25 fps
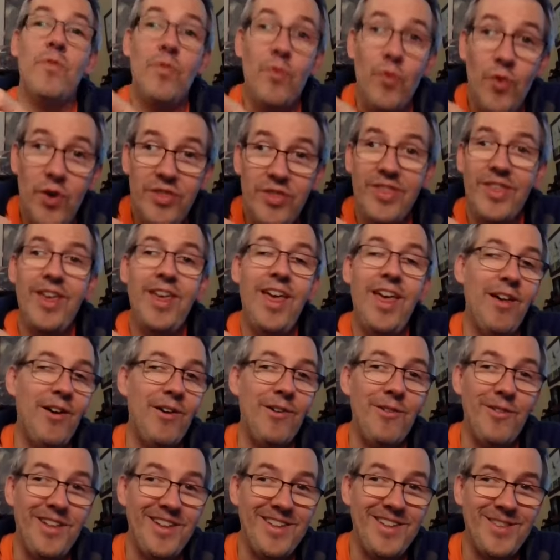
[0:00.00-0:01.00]
what the
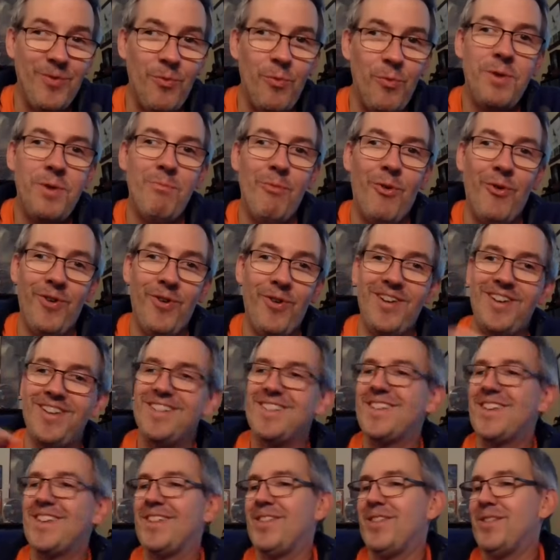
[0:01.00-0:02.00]
hell? That's one more
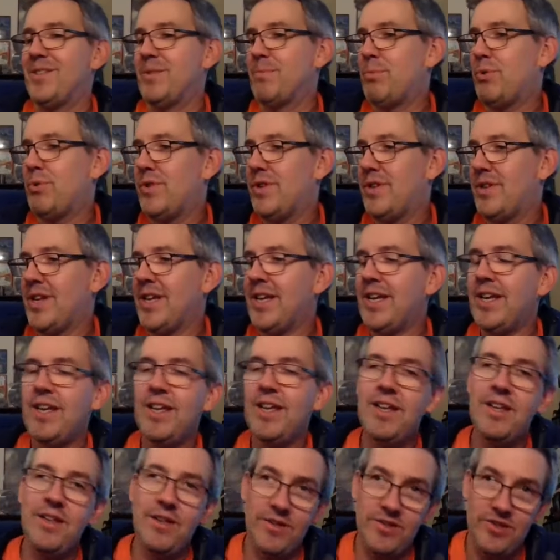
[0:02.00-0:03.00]
disc at this point.
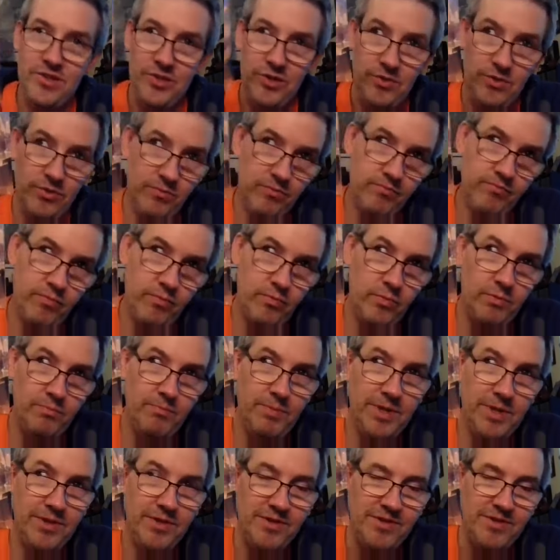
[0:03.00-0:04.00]
So I'll
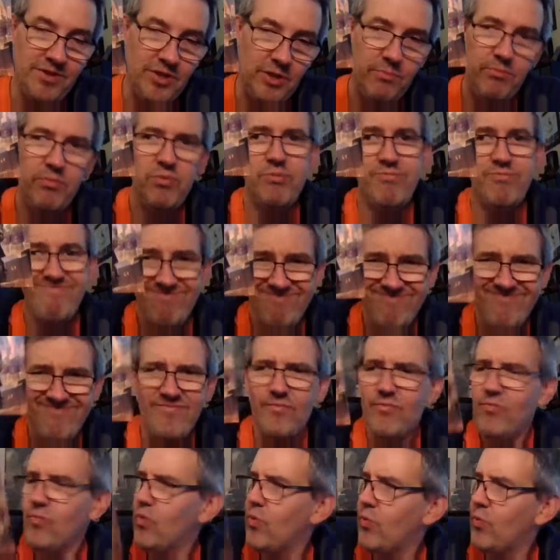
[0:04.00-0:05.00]
pick this up
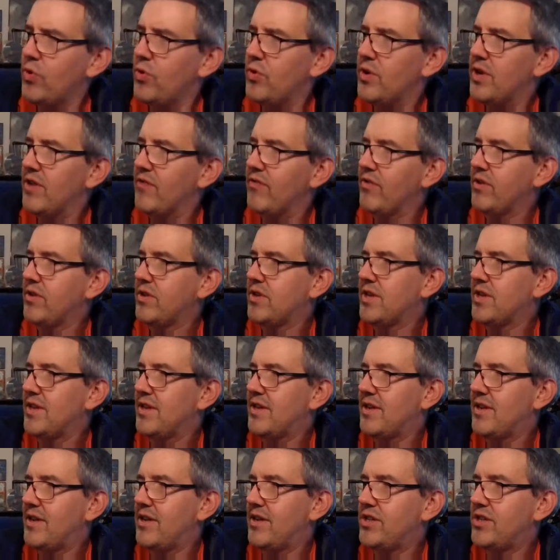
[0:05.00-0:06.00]
and we'll give it
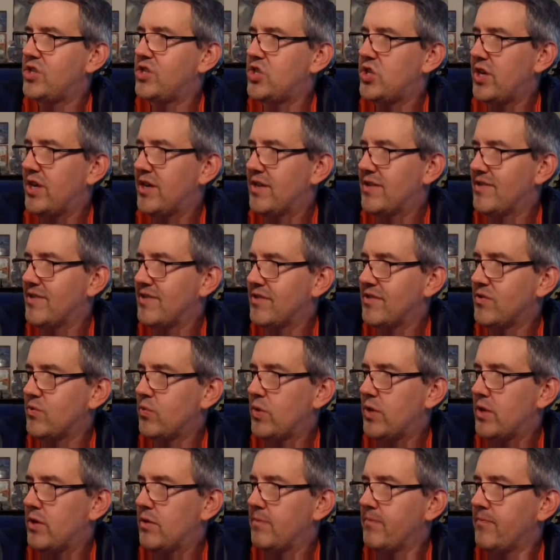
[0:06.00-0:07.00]
a chance as
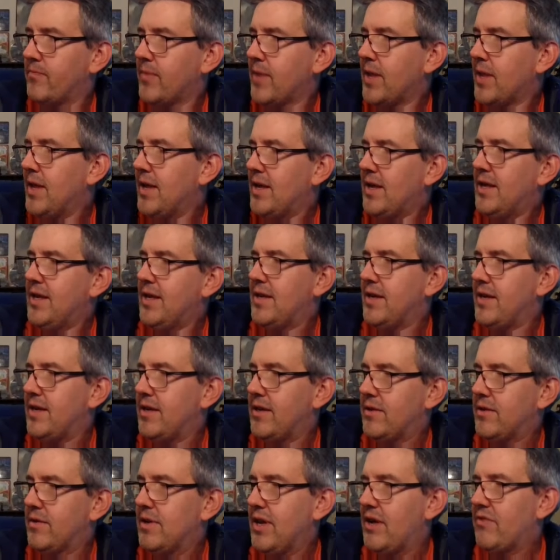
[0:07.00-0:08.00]
well.
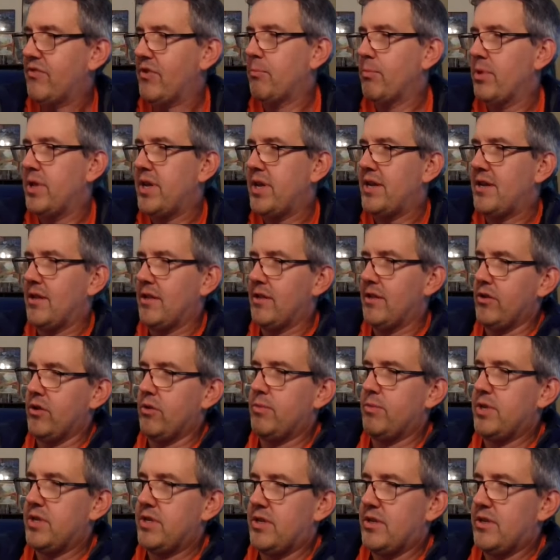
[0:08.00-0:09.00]
I've complained a
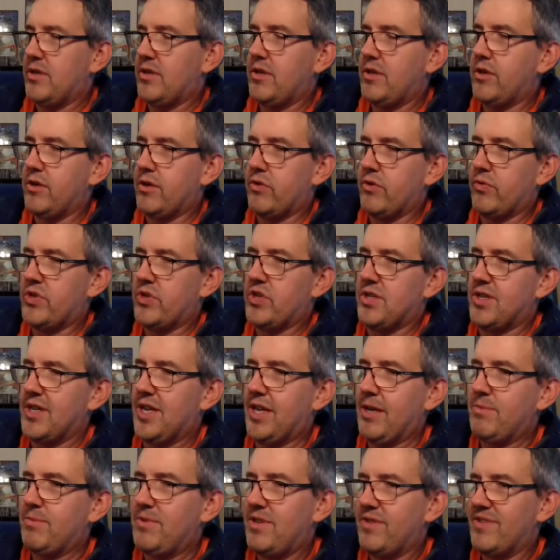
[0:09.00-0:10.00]
little bit, in recent
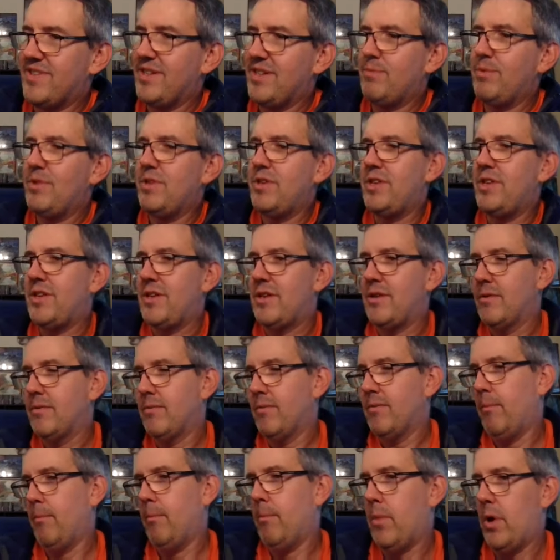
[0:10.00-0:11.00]
times, some of the
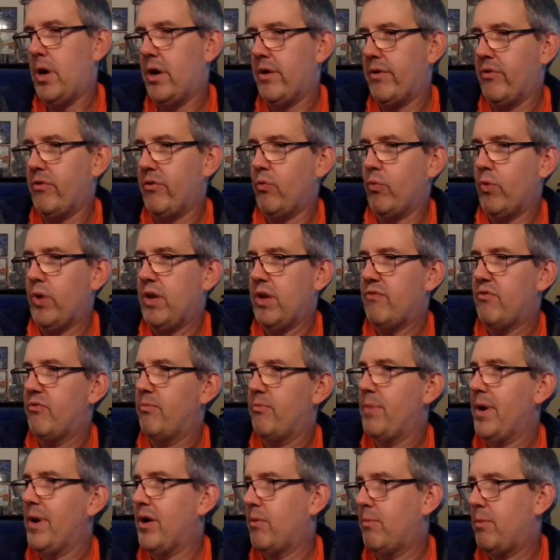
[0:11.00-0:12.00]
modern wave
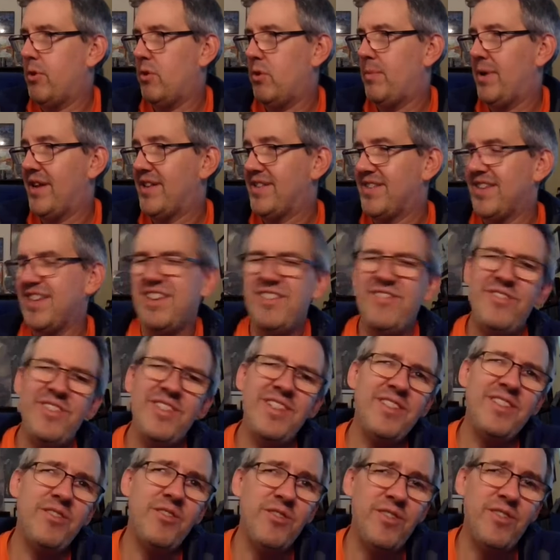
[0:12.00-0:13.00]
of power metal bands, I
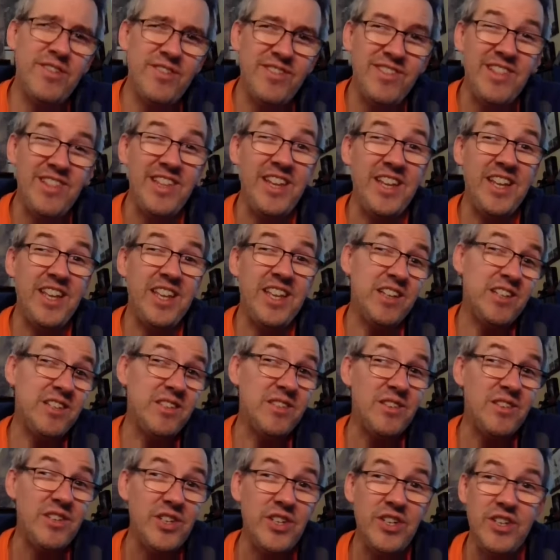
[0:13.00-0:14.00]
feel like they're leaning into
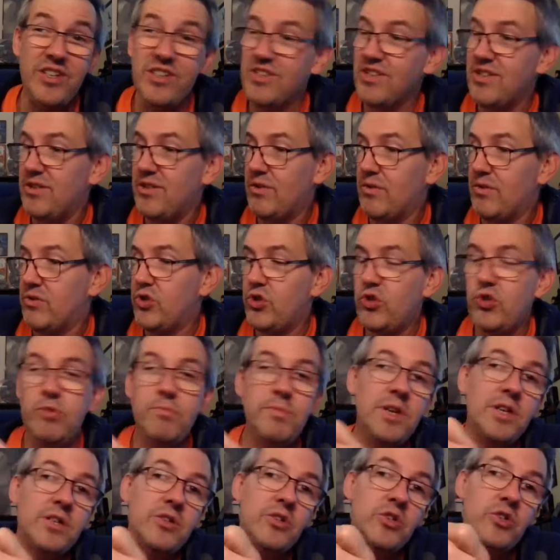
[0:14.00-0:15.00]
the cheese a little too
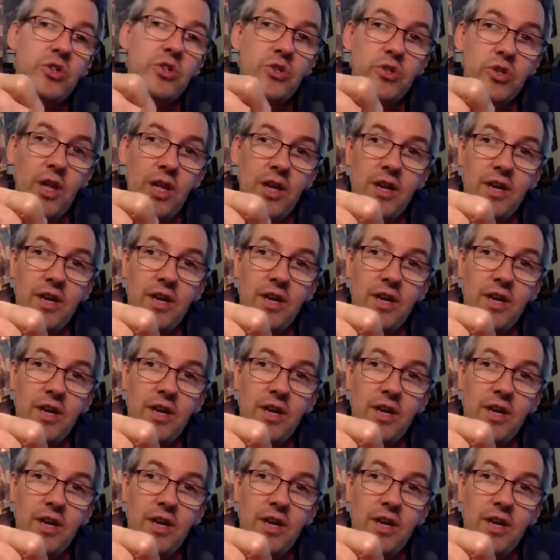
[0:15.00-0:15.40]
much,